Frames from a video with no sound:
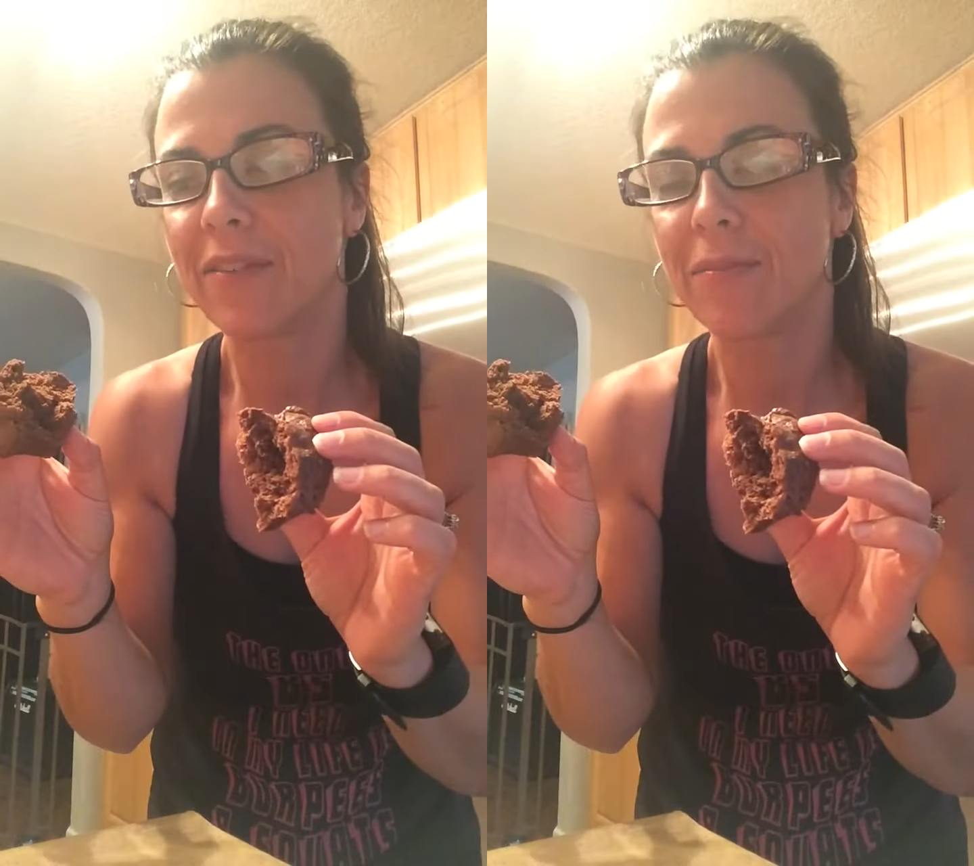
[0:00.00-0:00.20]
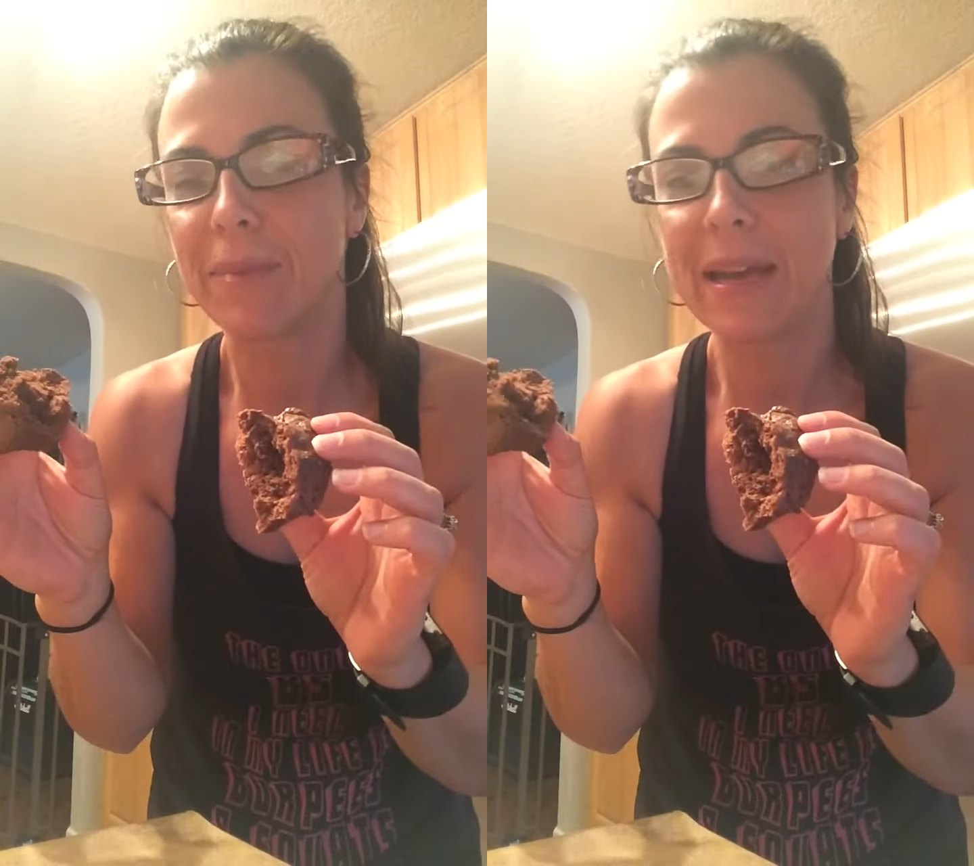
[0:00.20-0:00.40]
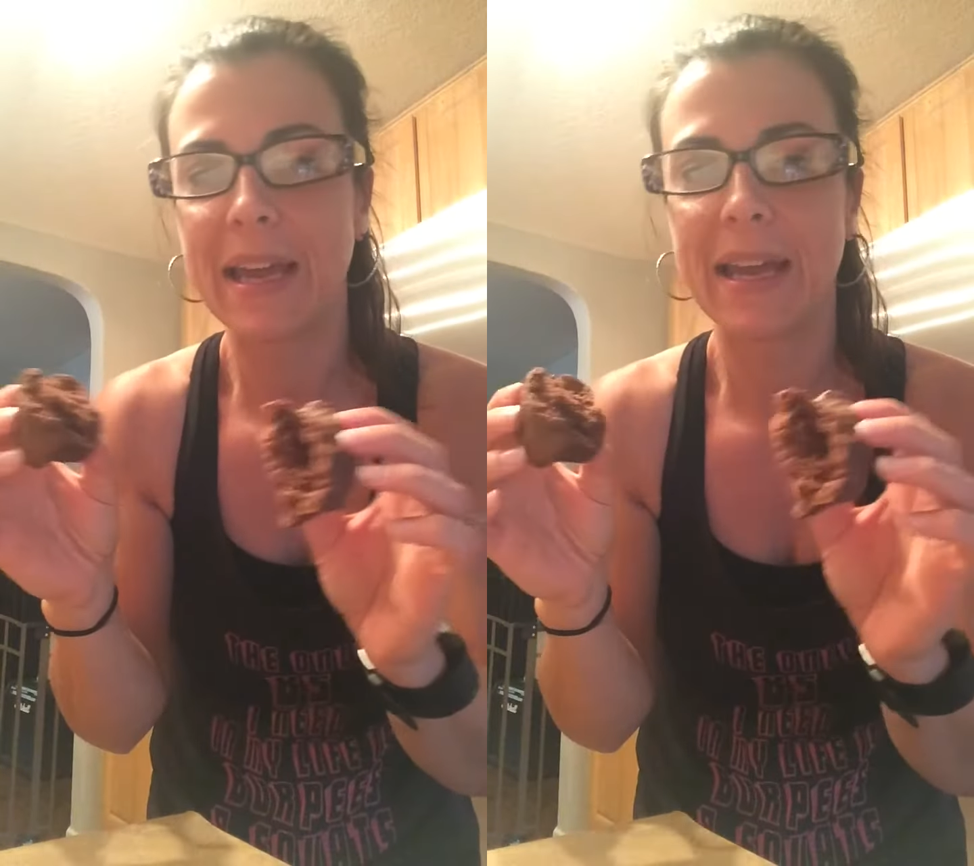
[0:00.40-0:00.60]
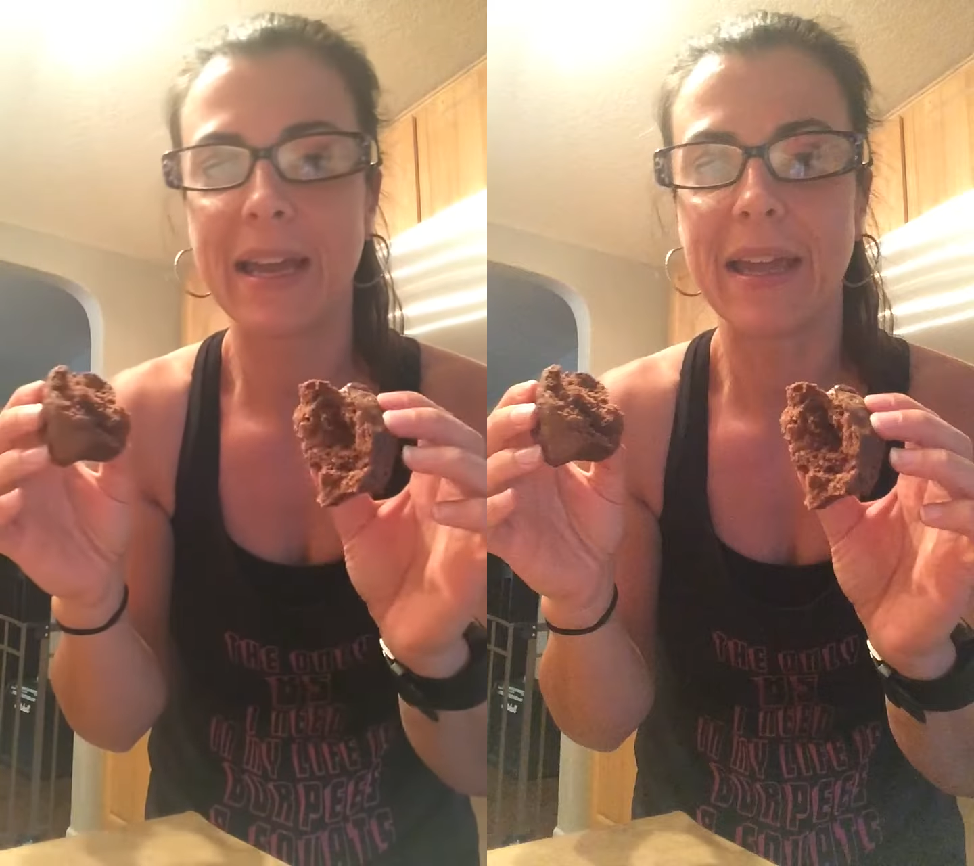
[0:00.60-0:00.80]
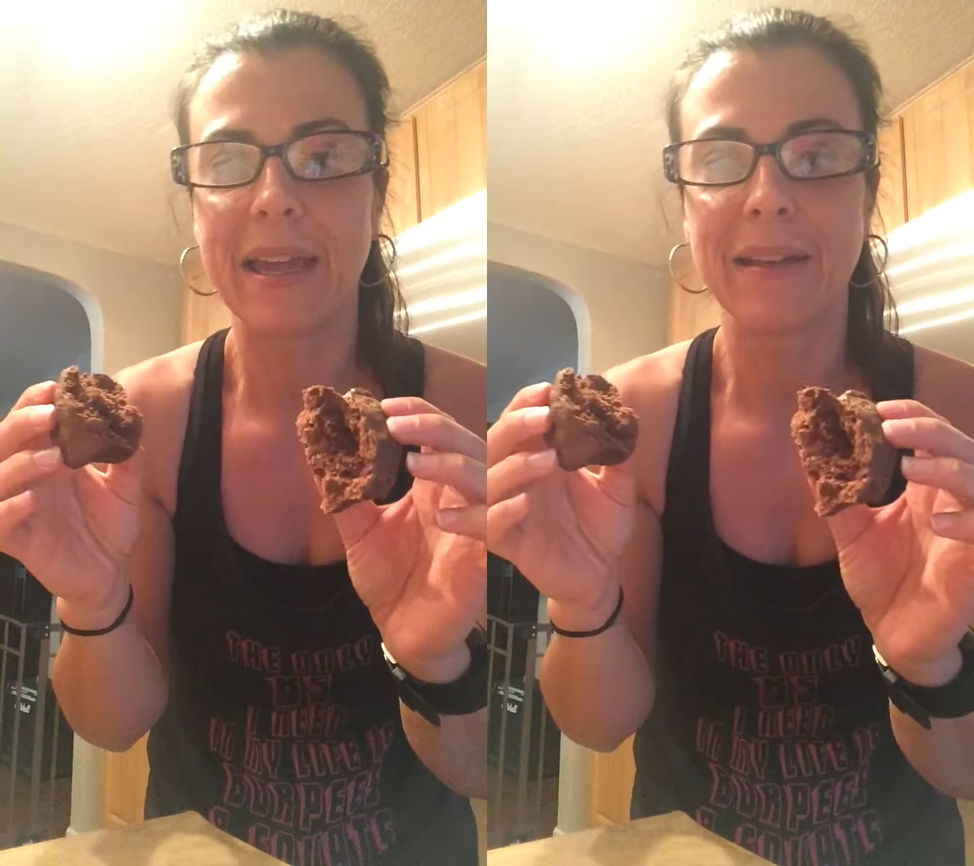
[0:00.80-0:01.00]
of banana
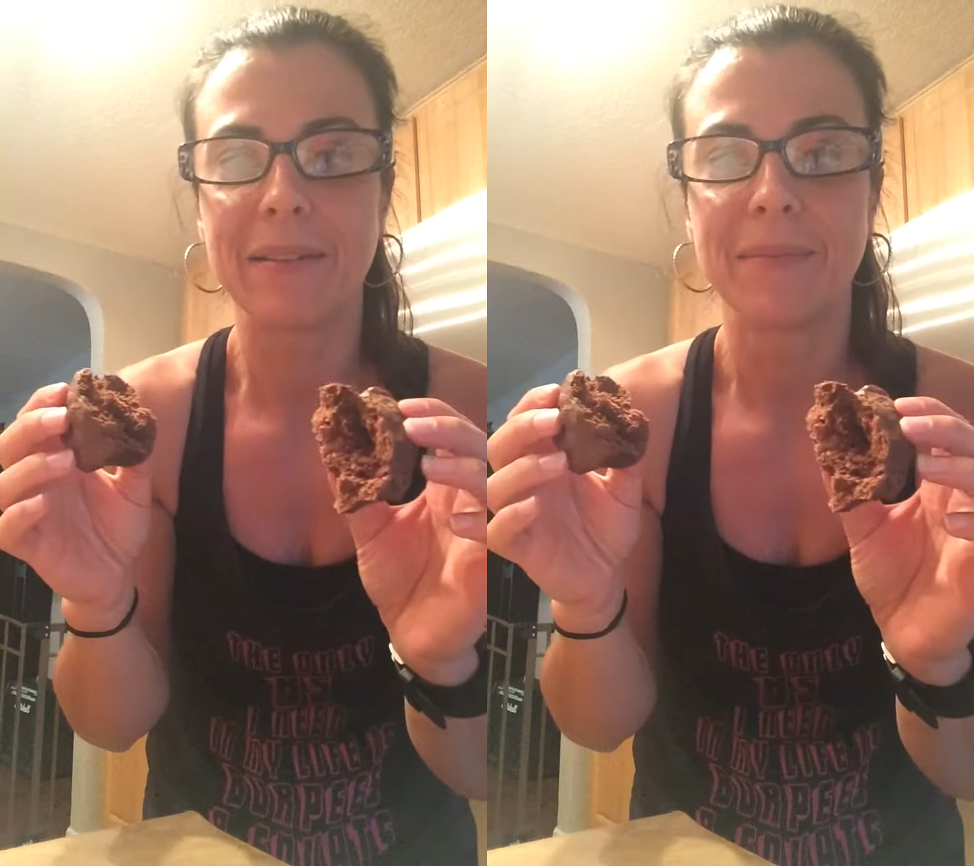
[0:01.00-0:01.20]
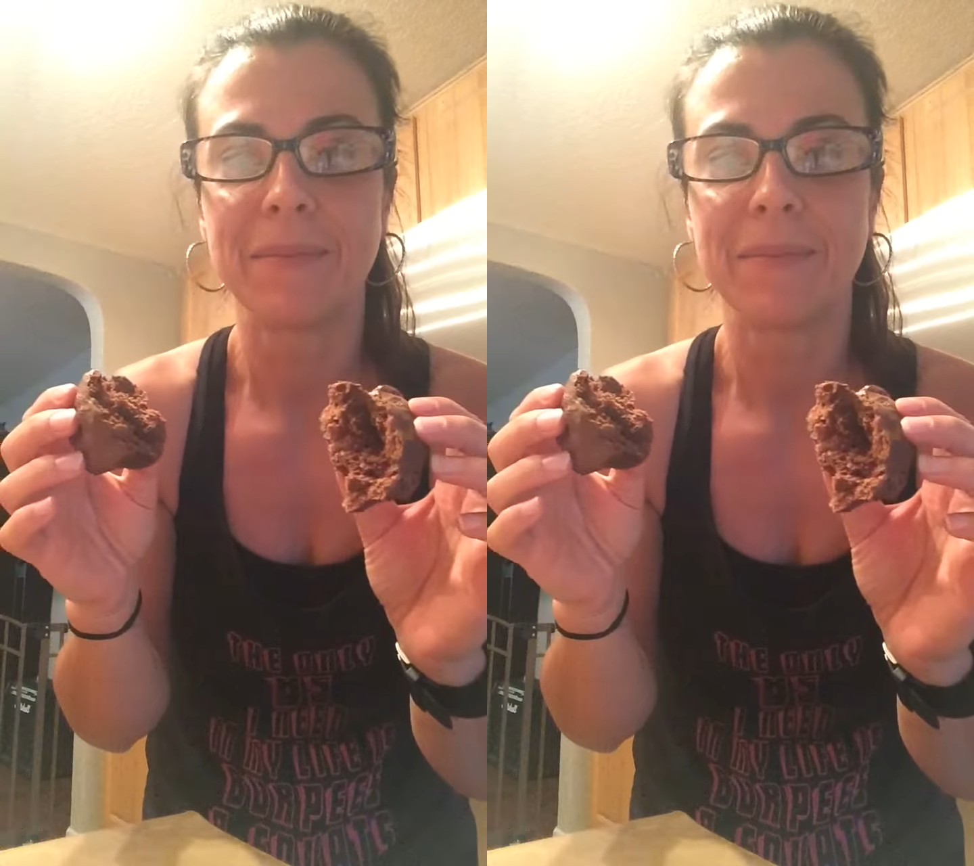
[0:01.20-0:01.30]
and